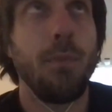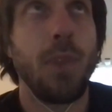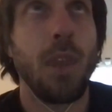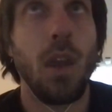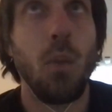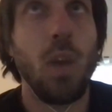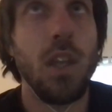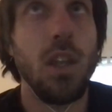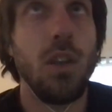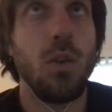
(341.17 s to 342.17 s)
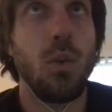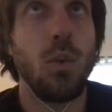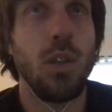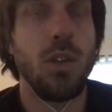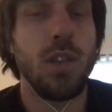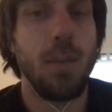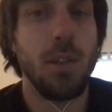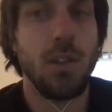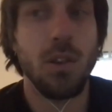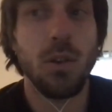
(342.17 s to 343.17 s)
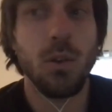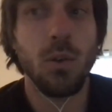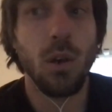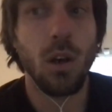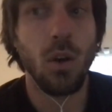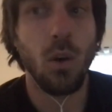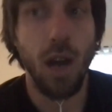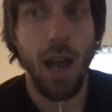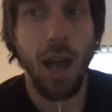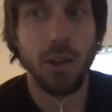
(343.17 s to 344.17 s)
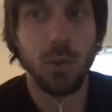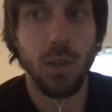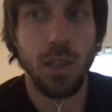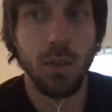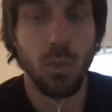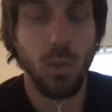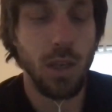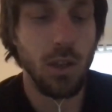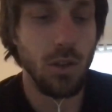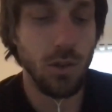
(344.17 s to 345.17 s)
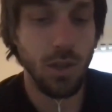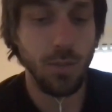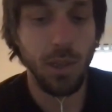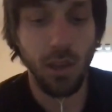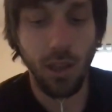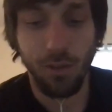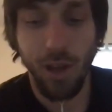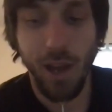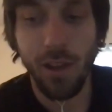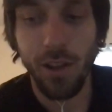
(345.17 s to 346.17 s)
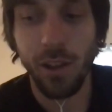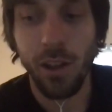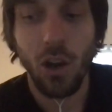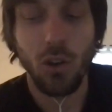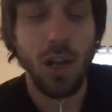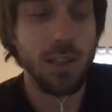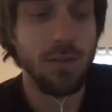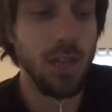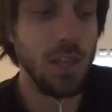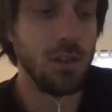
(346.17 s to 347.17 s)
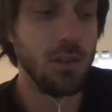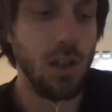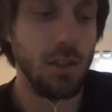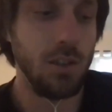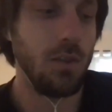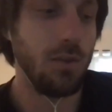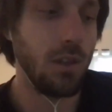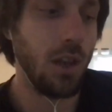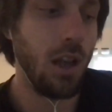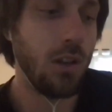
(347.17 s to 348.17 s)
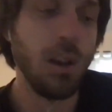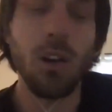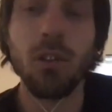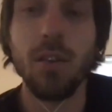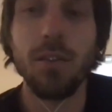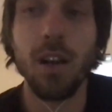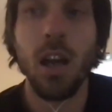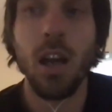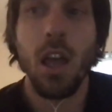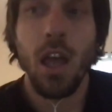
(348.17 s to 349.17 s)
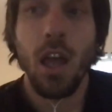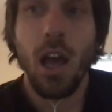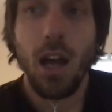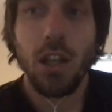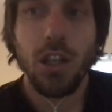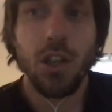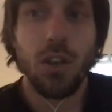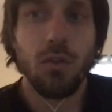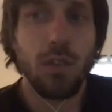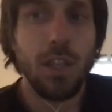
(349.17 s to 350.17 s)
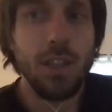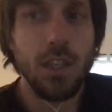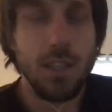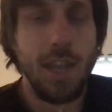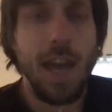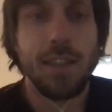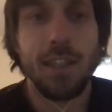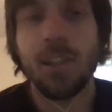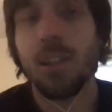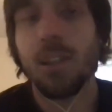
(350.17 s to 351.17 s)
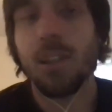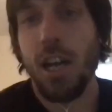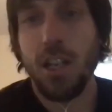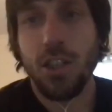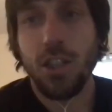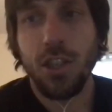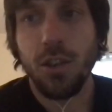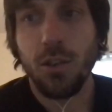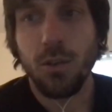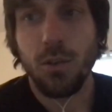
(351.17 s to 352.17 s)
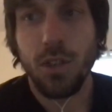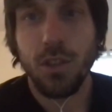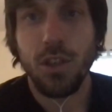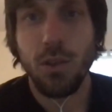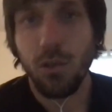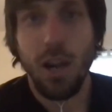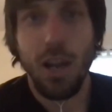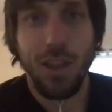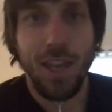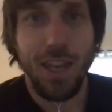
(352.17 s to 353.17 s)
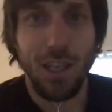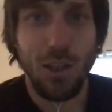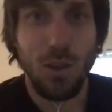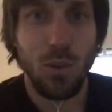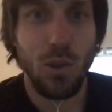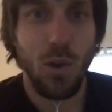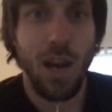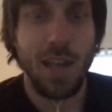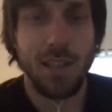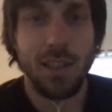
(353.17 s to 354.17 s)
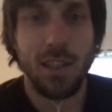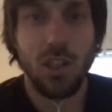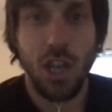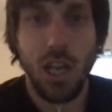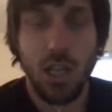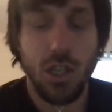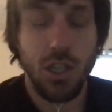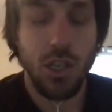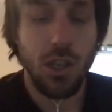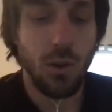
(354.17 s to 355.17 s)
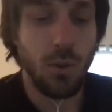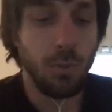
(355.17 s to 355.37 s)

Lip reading: when you step into a courthouse, when you do something like file a rights of nature lawsuit for the Colorado River, you're really just asking the judge to do the right thing. You are asking the judge to